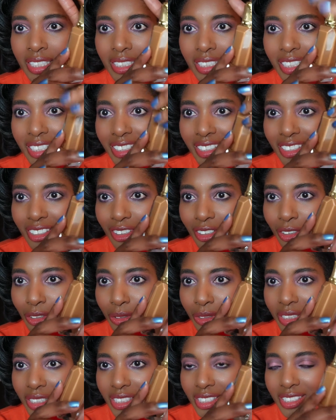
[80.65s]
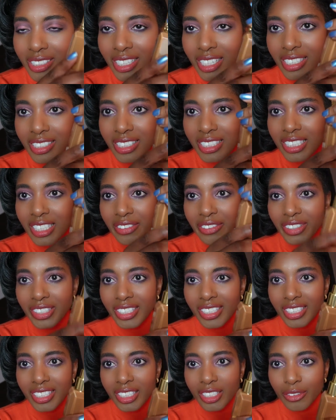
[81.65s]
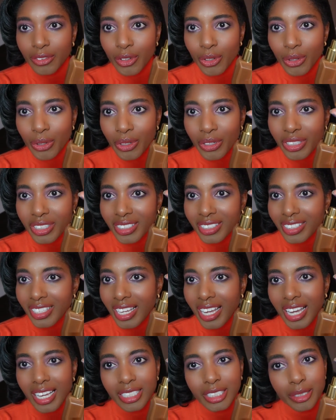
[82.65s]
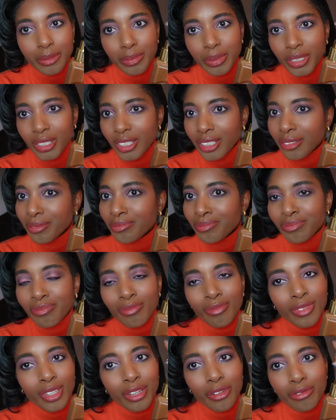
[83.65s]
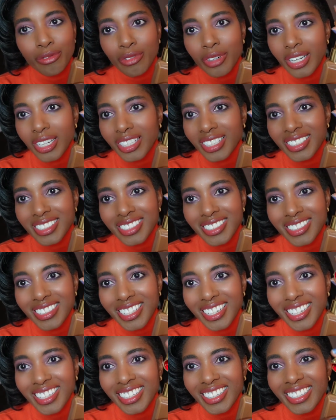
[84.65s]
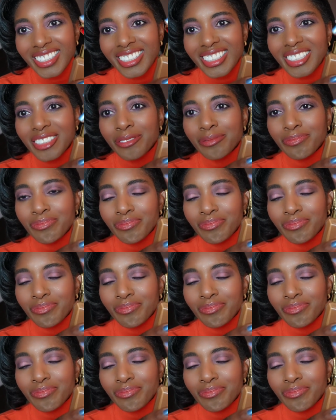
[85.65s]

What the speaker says: like the golden studs and everything, and of course had to be red inside.